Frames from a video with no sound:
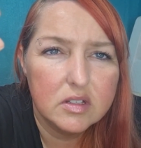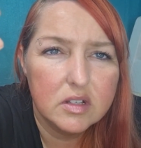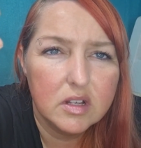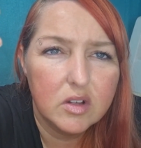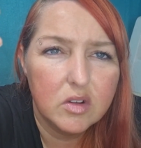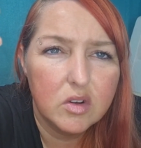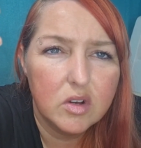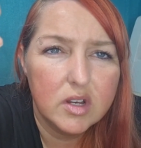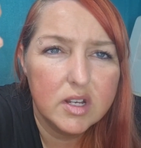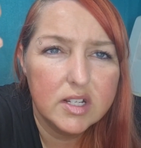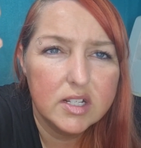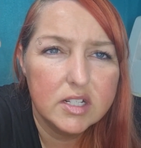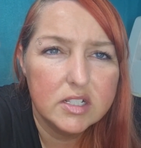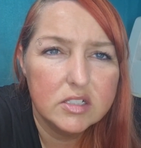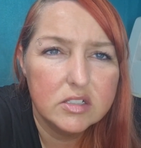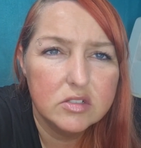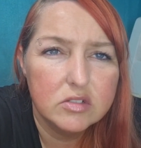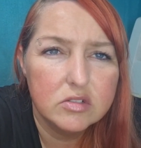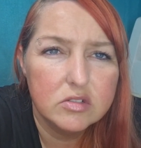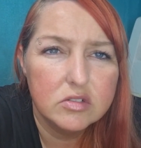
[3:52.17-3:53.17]
a lot of
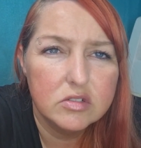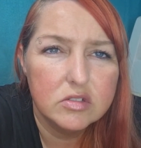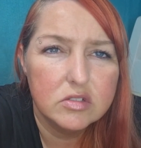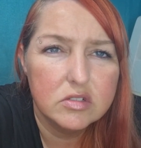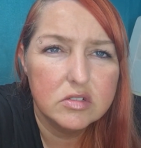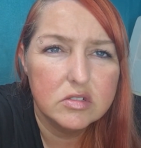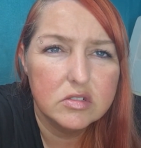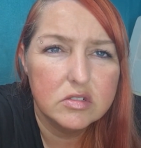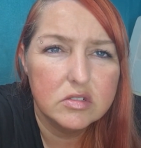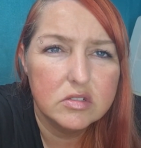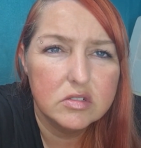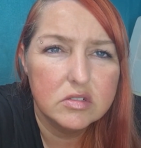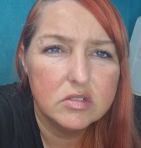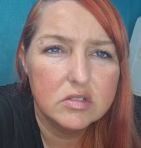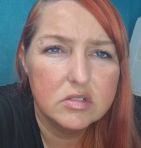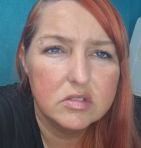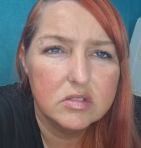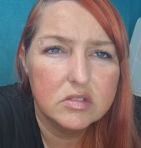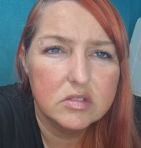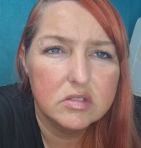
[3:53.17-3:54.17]
crystals
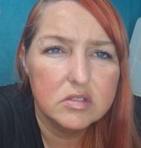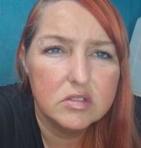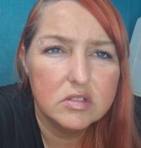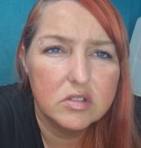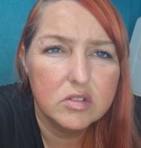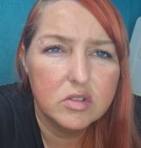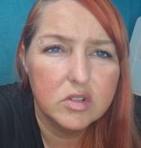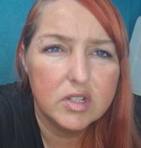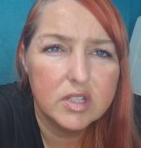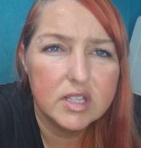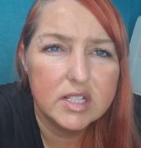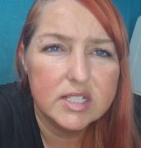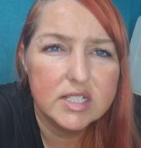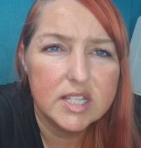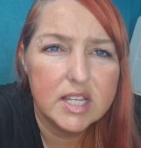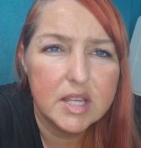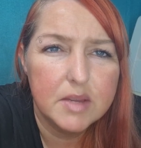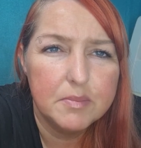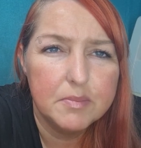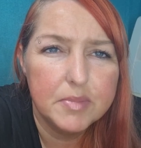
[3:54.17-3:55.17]
look the
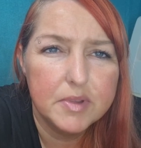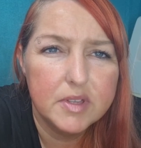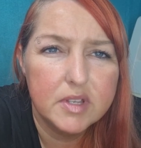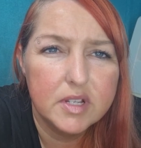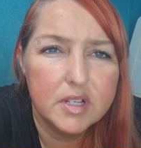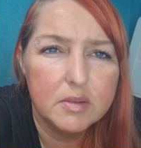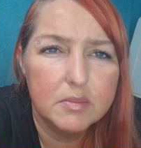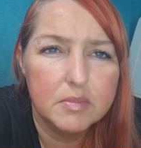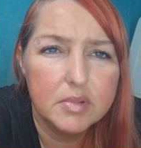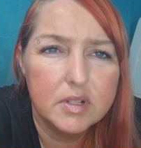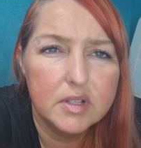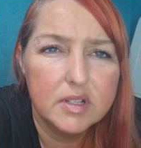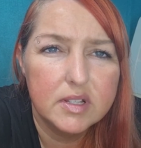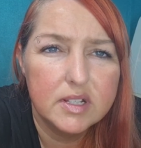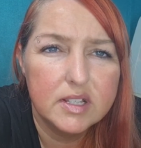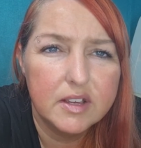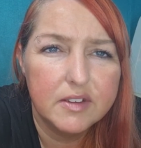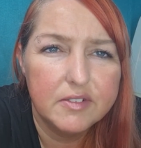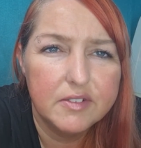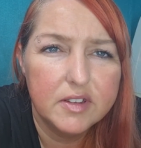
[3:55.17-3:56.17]
same but they're completely
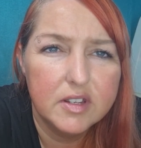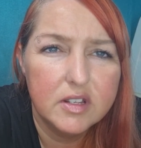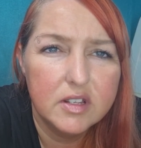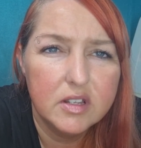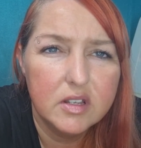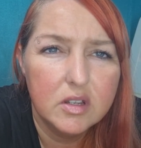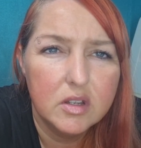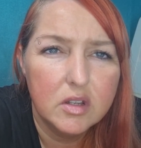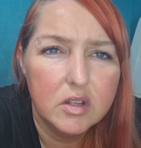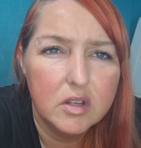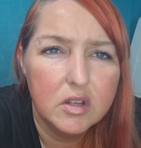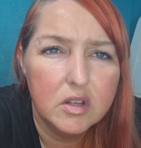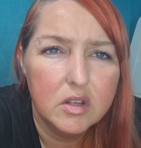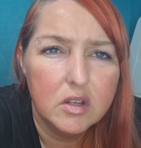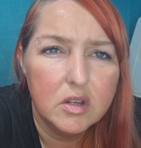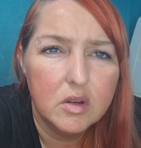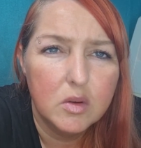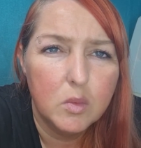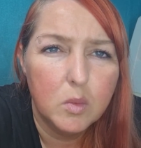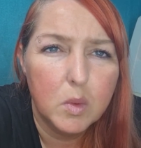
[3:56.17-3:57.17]
different.
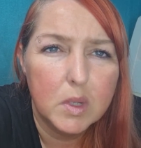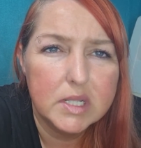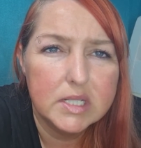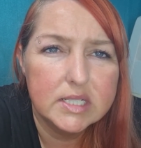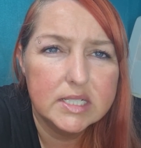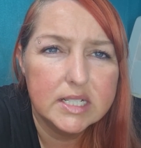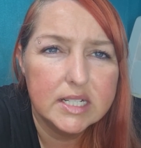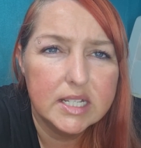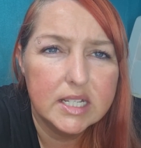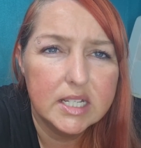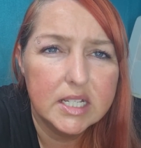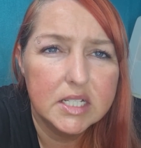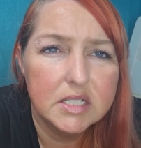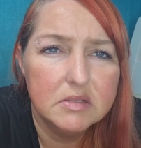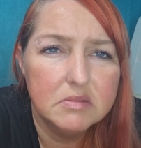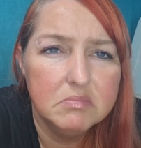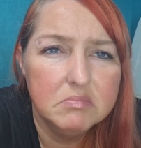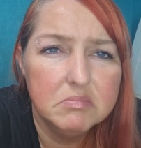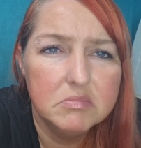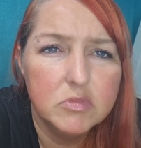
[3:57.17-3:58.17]
Once
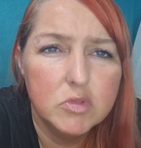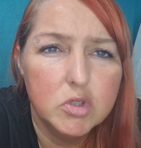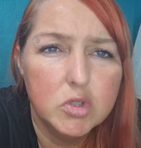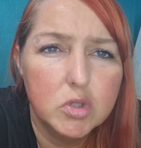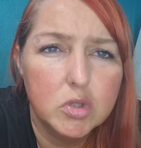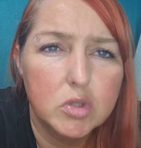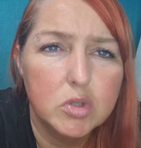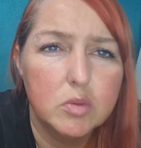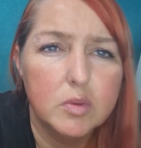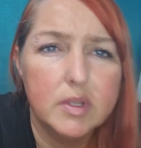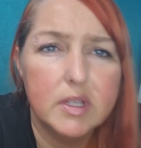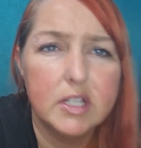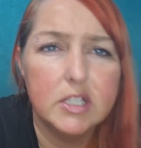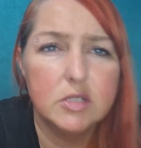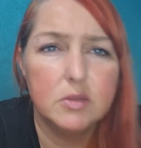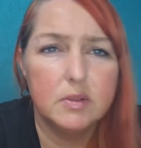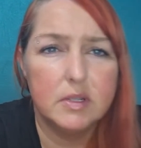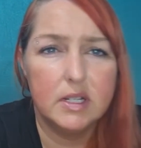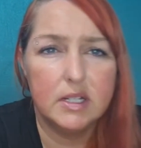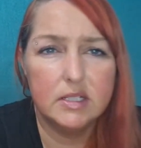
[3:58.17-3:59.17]
again, don't know what
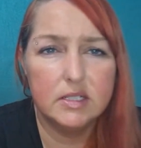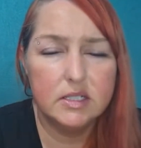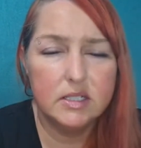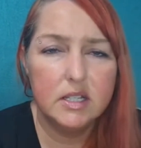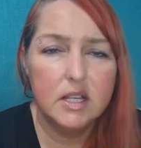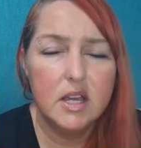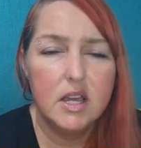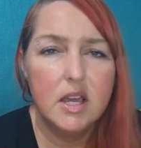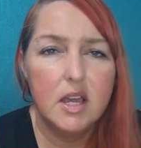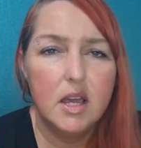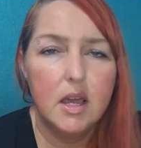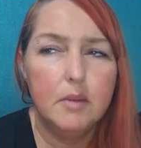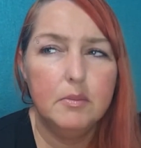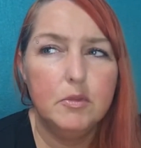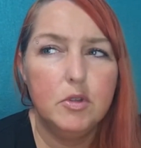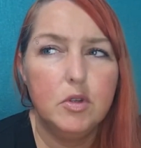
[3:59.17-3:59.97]
this one is. I'm